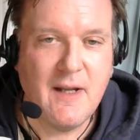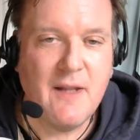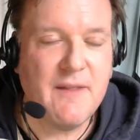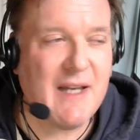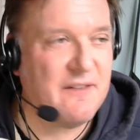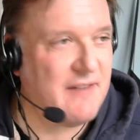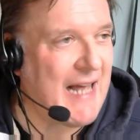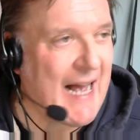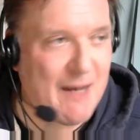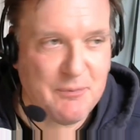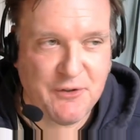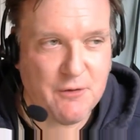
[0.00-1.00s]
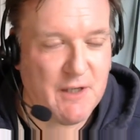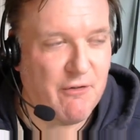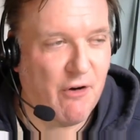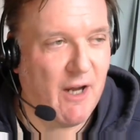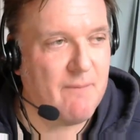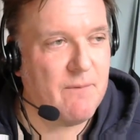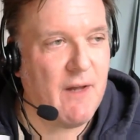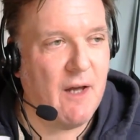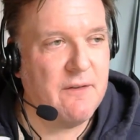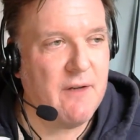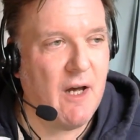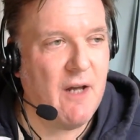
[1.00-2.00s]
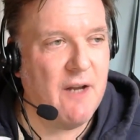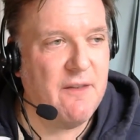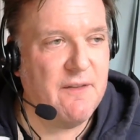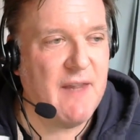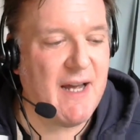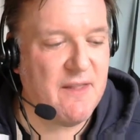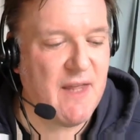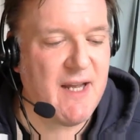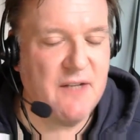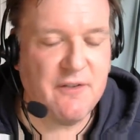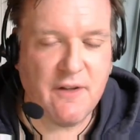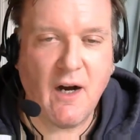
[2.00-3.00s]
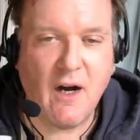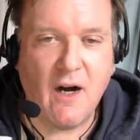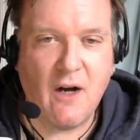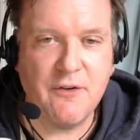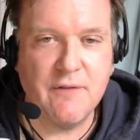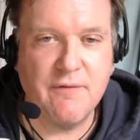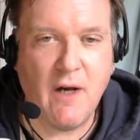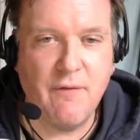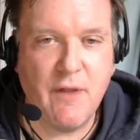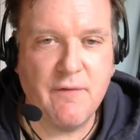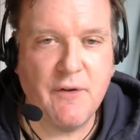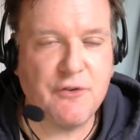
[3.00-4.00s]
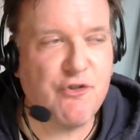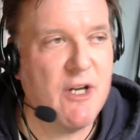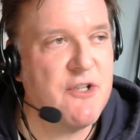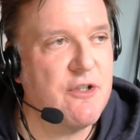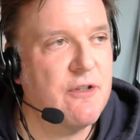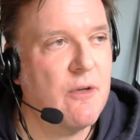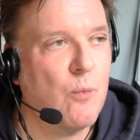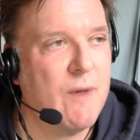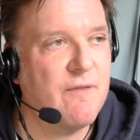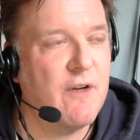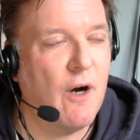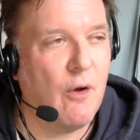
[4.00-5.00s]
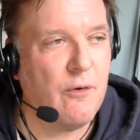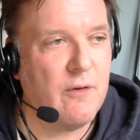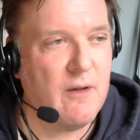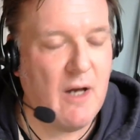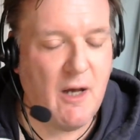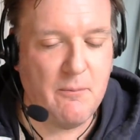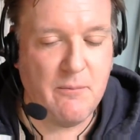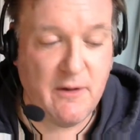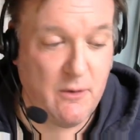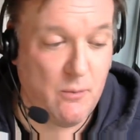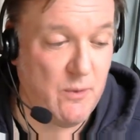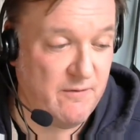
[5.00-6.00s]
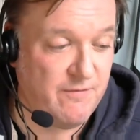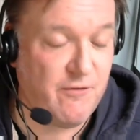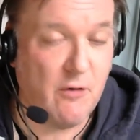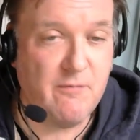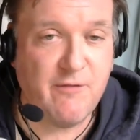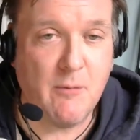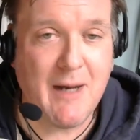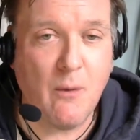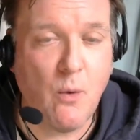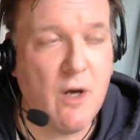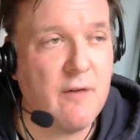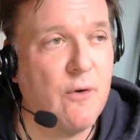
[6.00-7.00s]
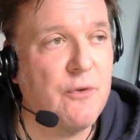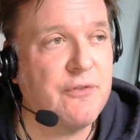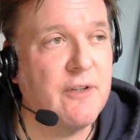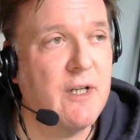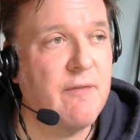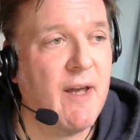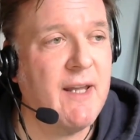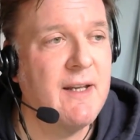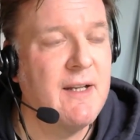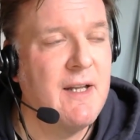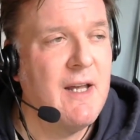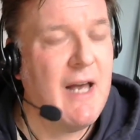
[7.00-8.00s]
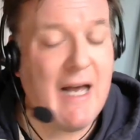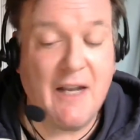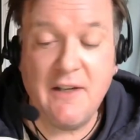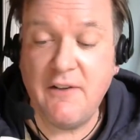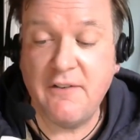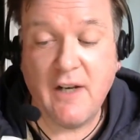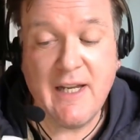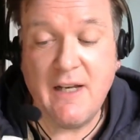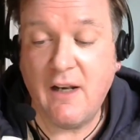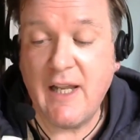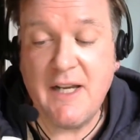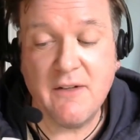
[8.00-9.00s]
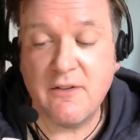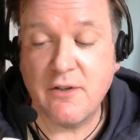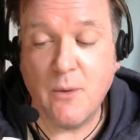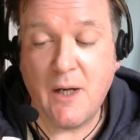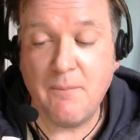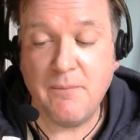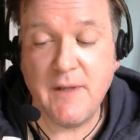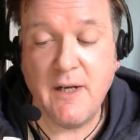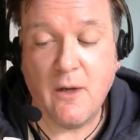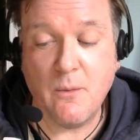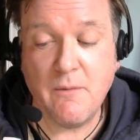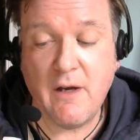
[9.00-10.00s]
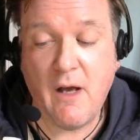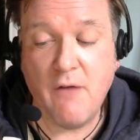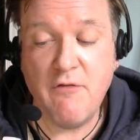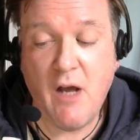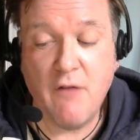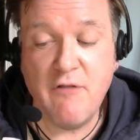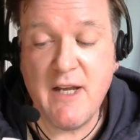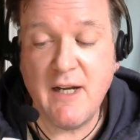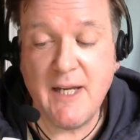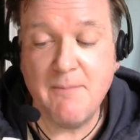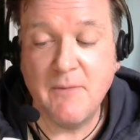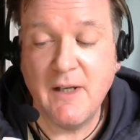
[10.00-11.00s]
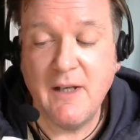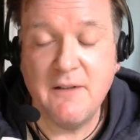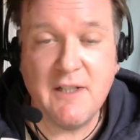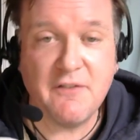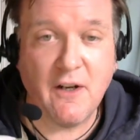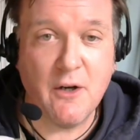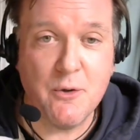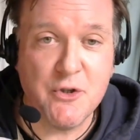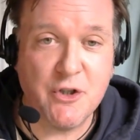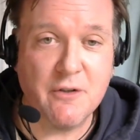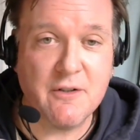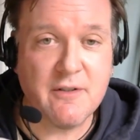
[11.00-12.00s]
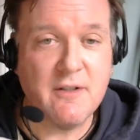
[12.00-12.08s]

That's absolutely right, and that is at the heart of the frustration that we've got that we from our workforce survey, and this is leading to a really disillusioned